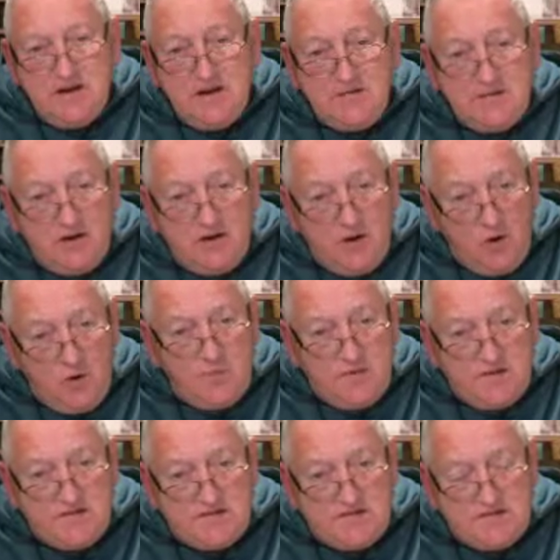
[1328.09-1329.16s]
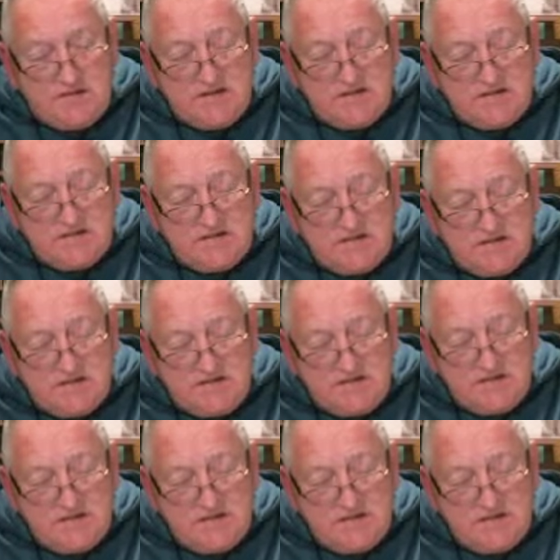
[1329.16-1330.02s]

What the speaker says: and their hopelessness.